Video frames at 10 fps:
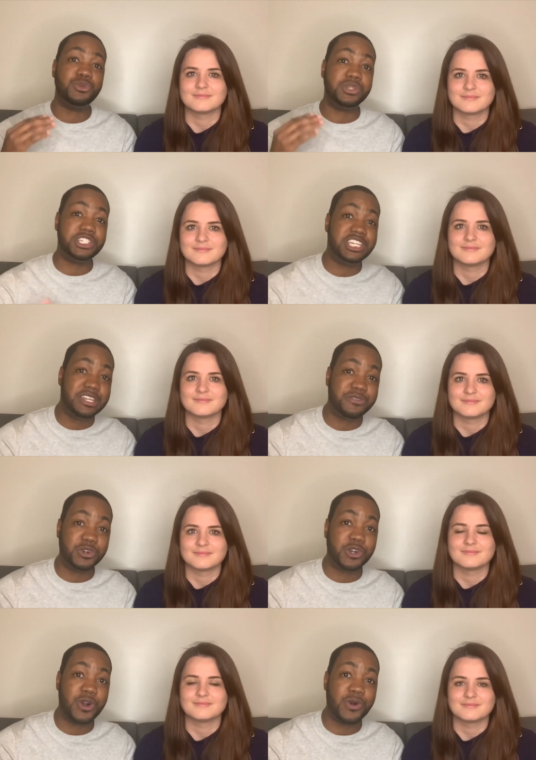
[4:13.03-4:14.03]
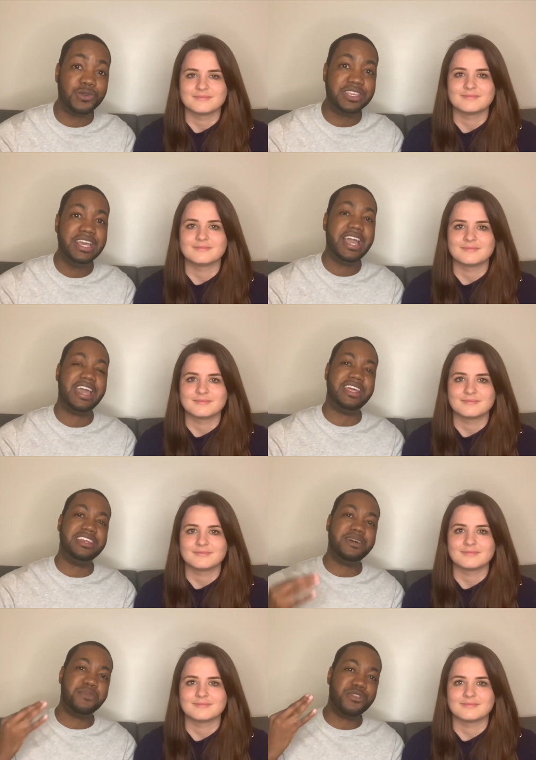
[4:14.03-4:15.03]
Speaker 1: to achieve your goals. And
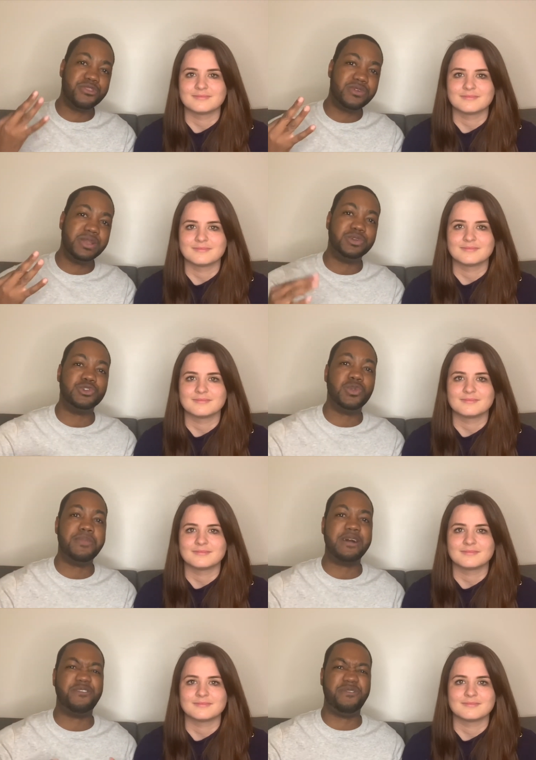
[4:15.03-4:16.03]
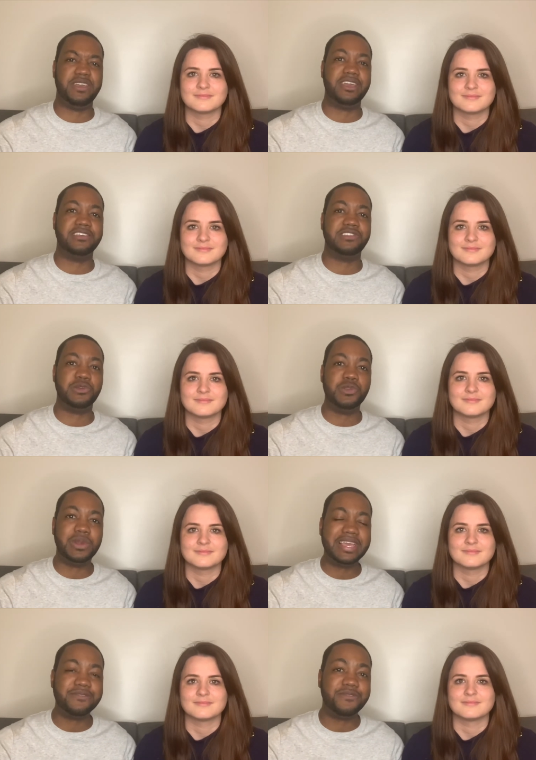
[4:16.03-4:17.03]
then number three was all about fear. So
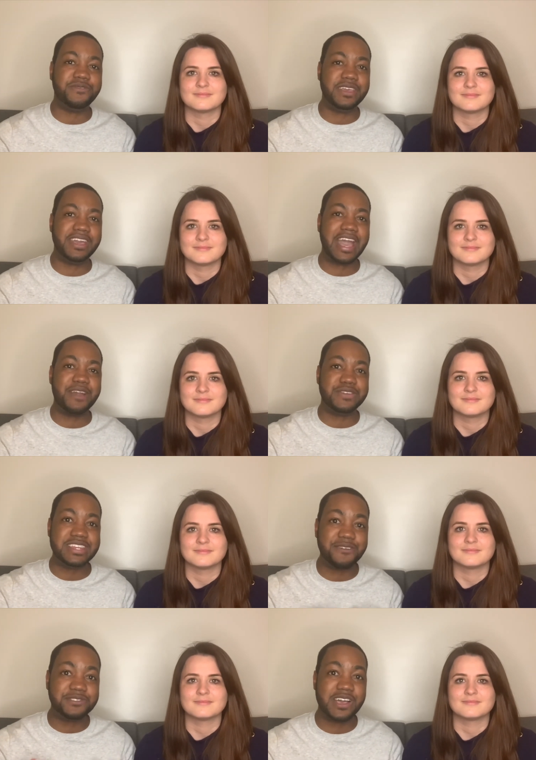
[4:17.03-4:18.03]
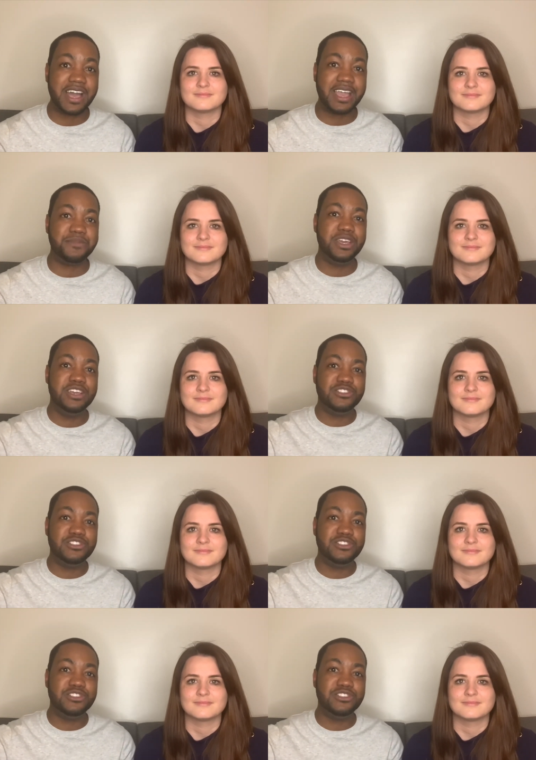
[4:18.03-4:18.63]
not letting fear have enough time